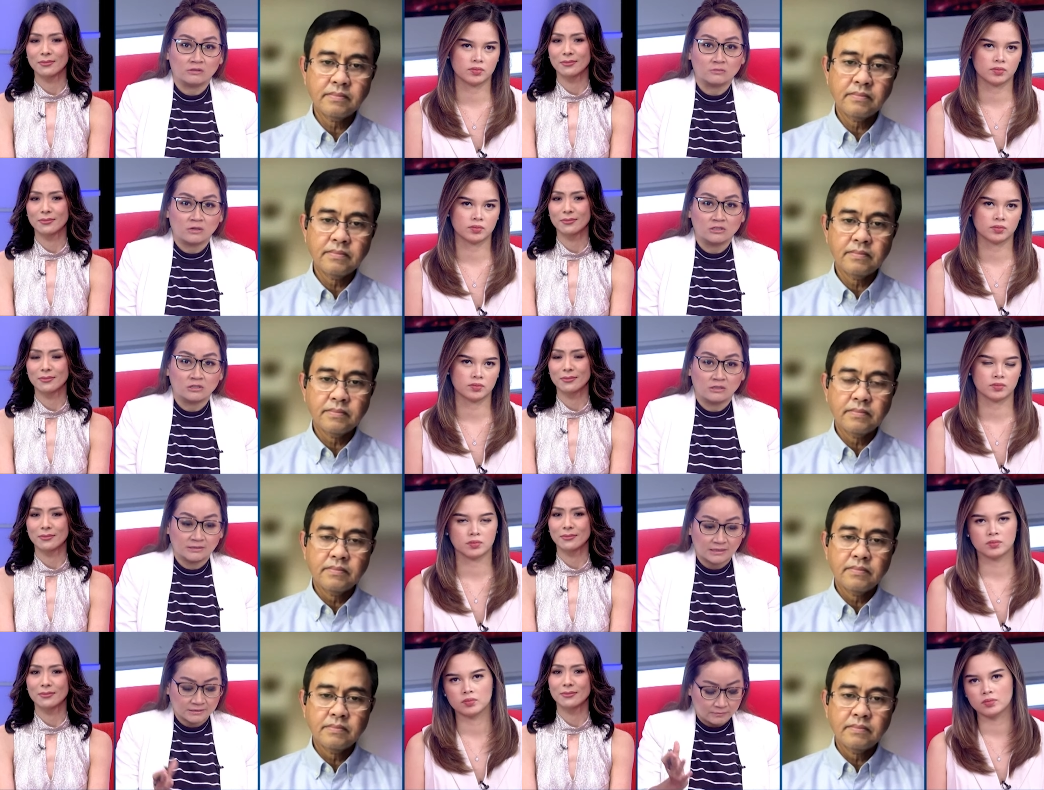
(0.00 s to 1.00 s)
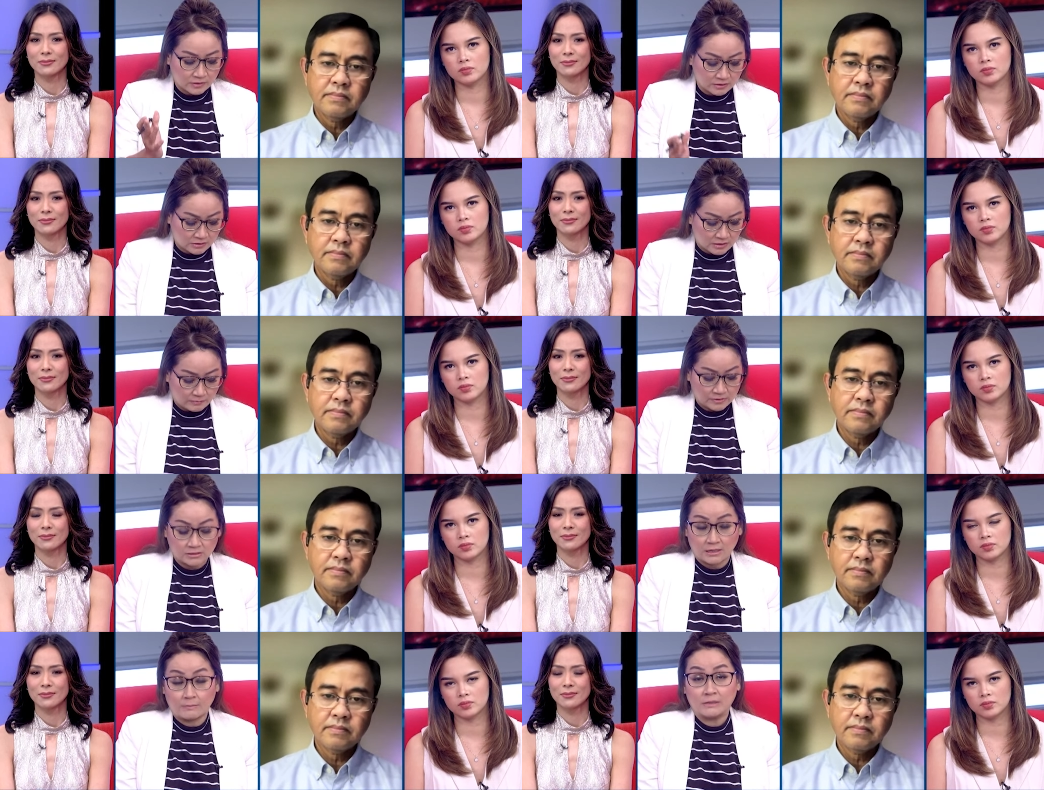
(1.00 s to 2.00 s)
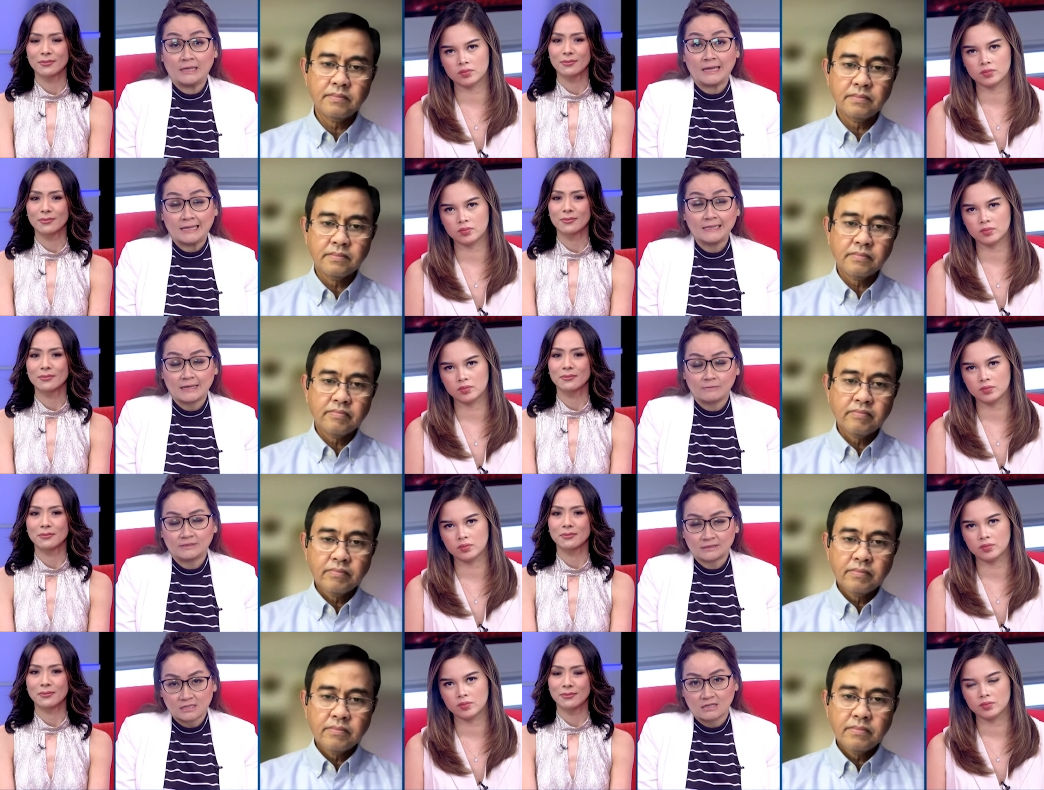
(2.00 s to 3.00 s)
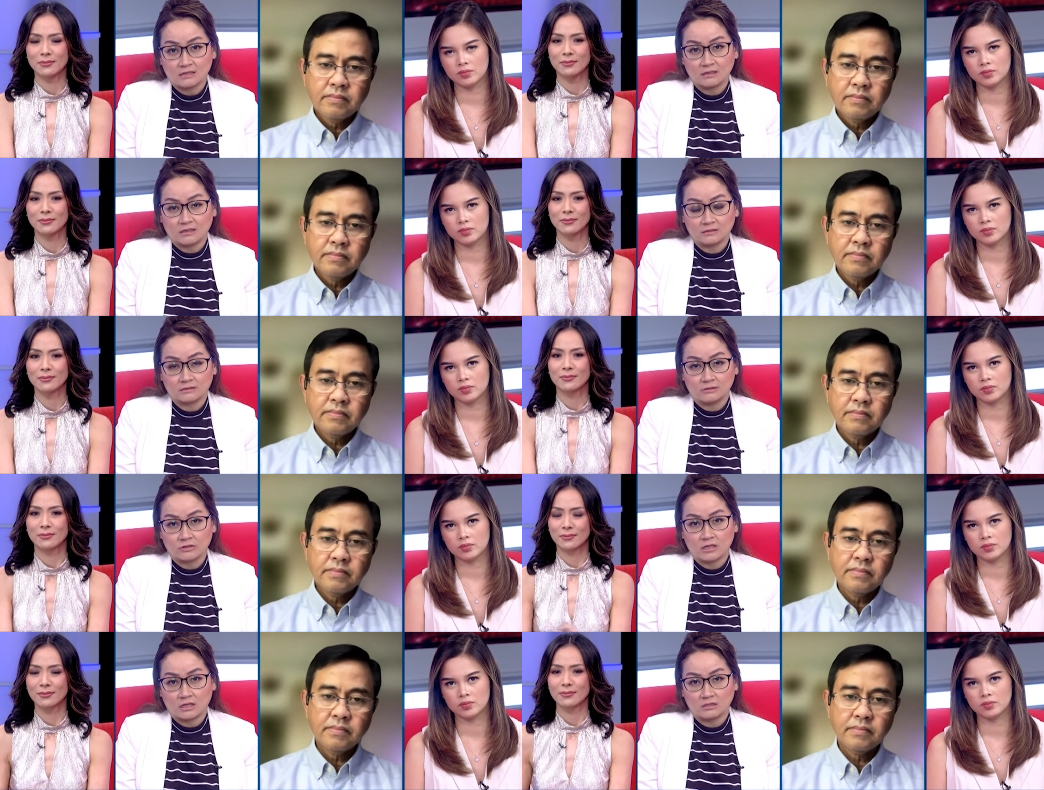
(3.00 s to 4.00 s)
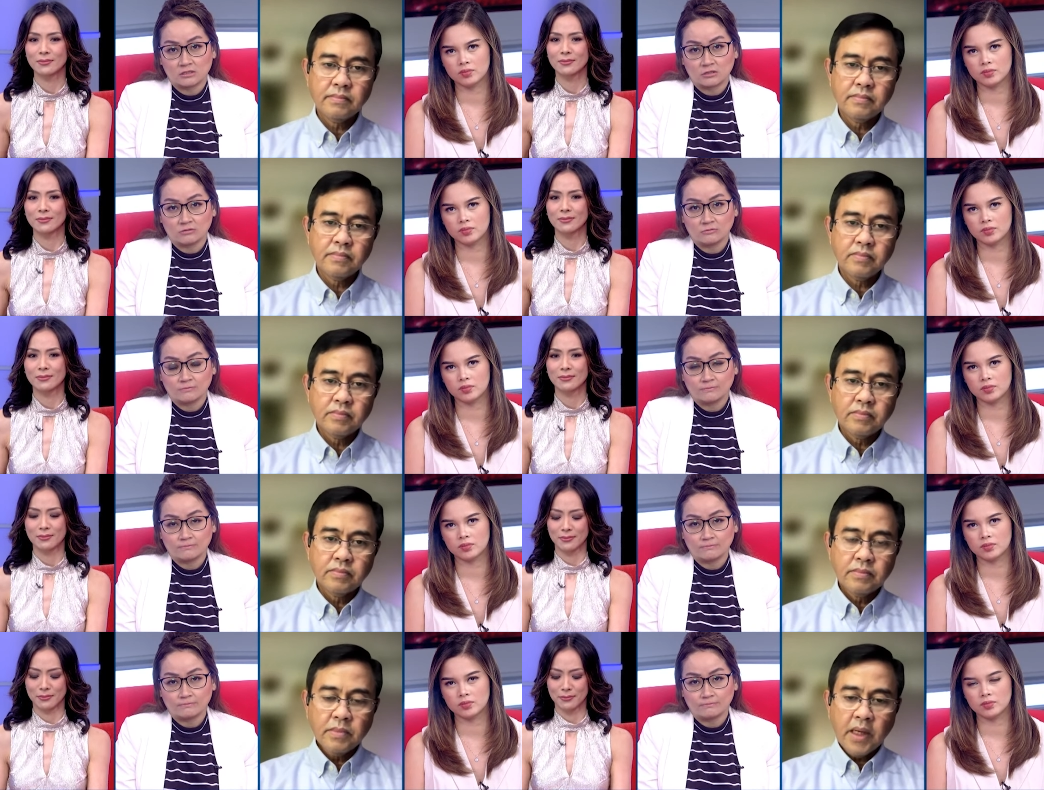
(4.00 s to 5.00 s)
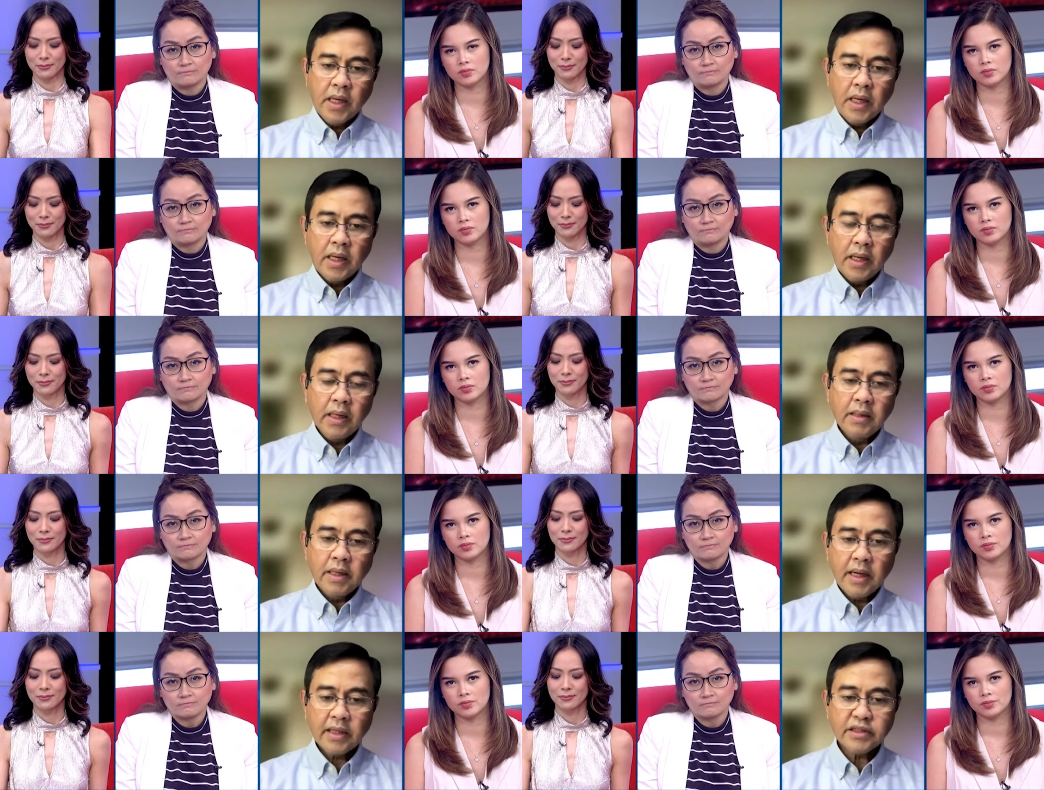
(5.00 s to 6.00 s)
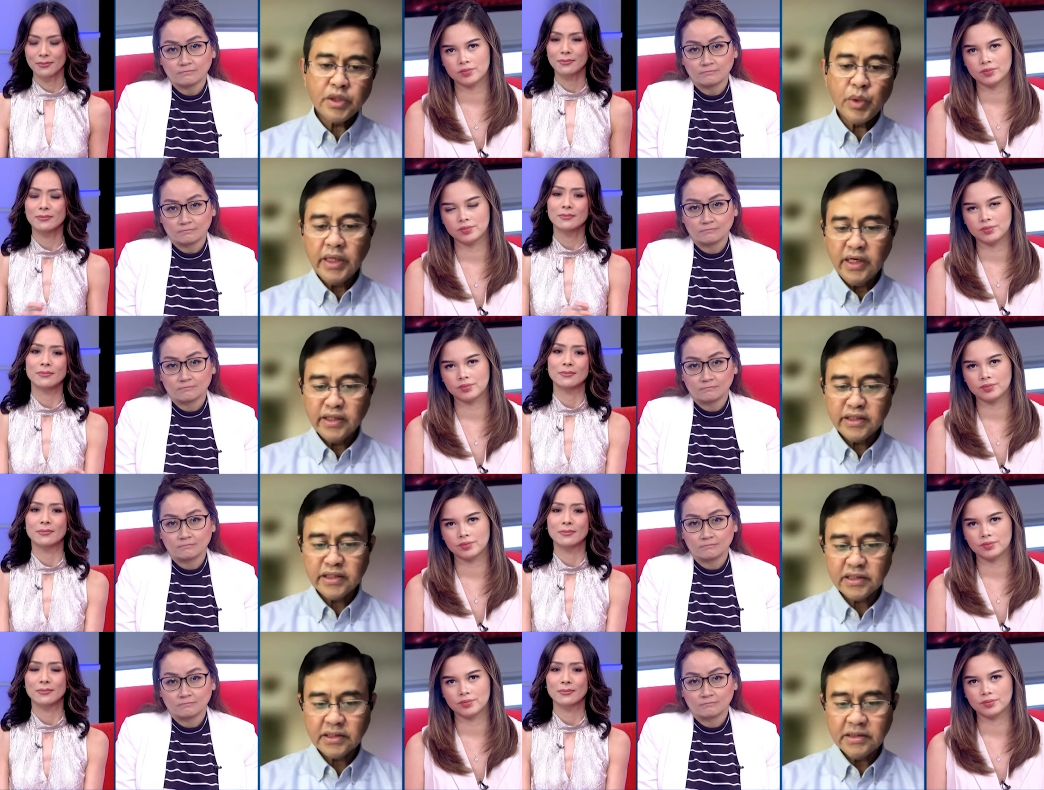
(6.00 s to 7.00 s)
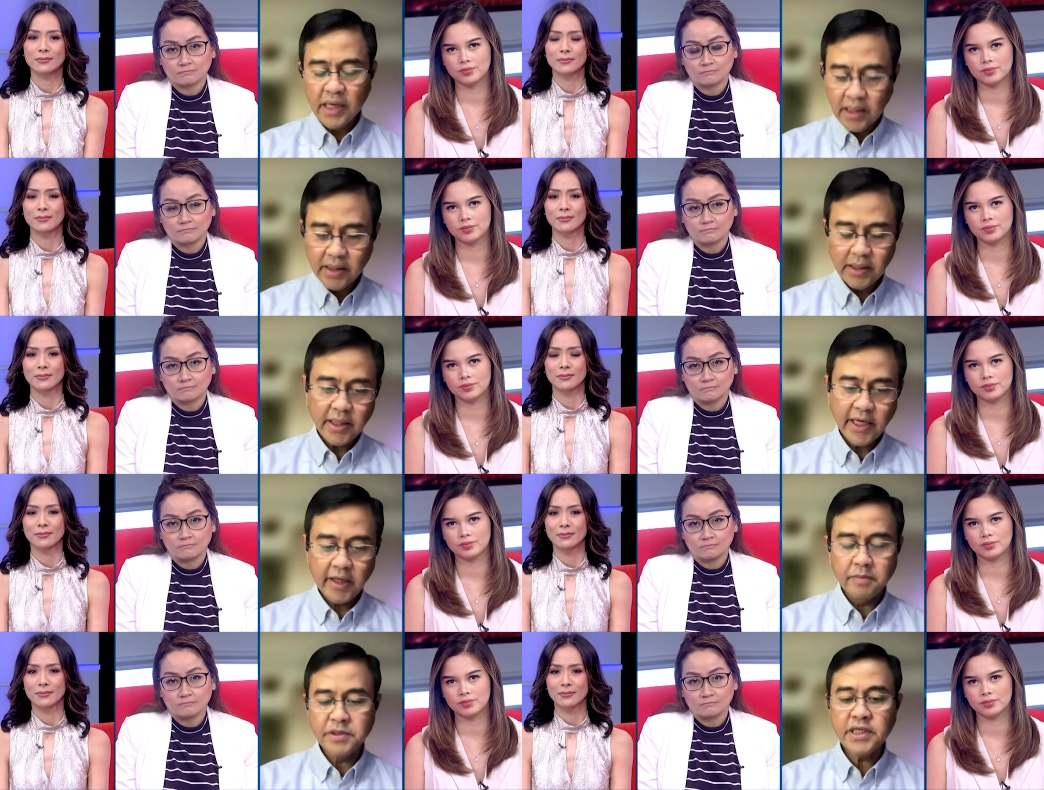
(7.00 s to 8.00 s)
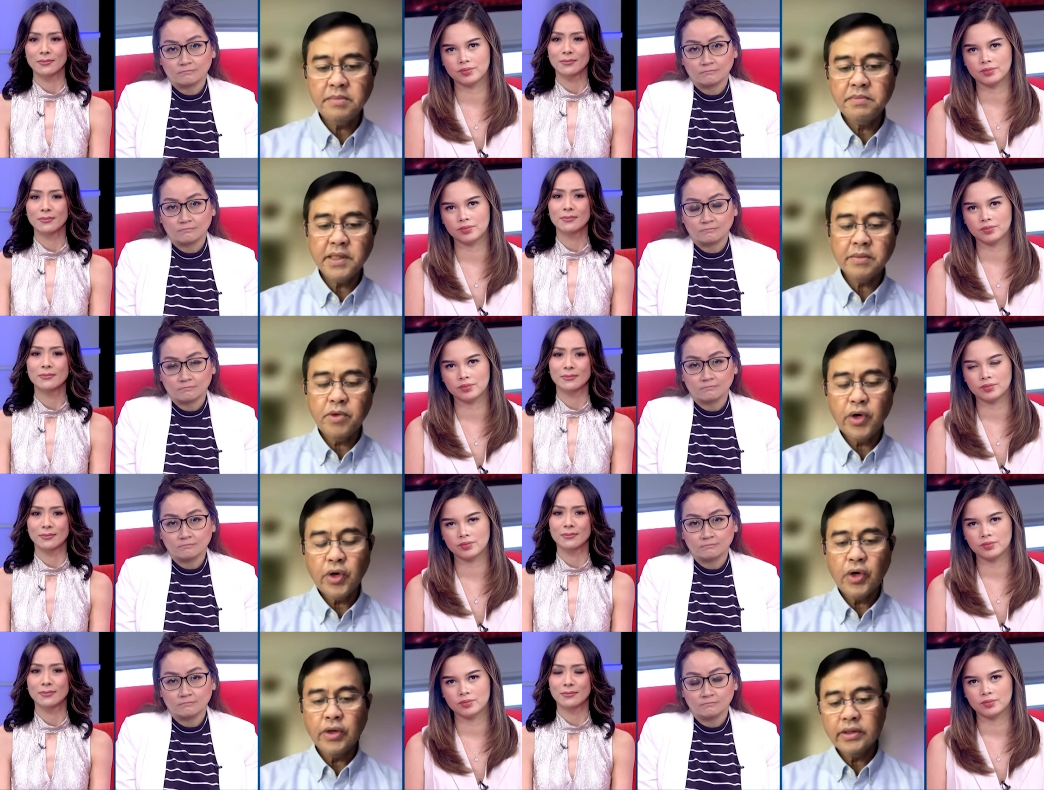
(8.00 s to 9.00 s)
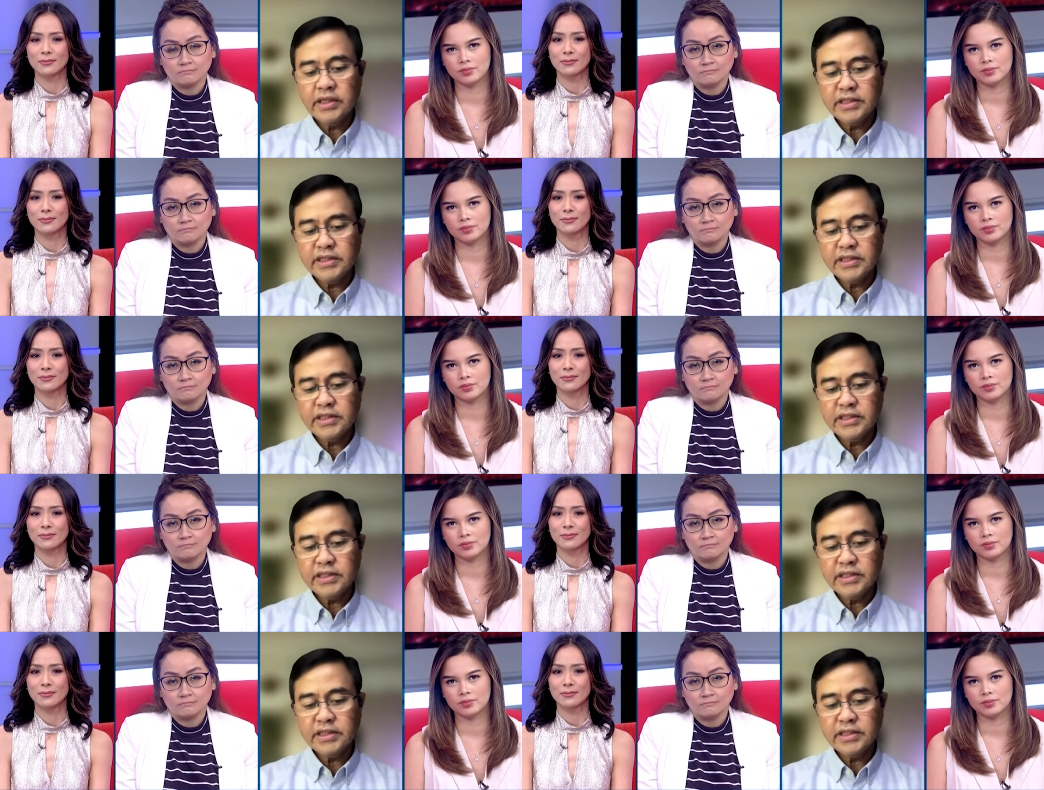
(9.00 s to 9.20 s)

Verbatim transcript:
Speaker 1: region. Is that something that the N M C is looking into?
Speaker 2: Uh, actually, it's not the N M C, but more on, mm. it's the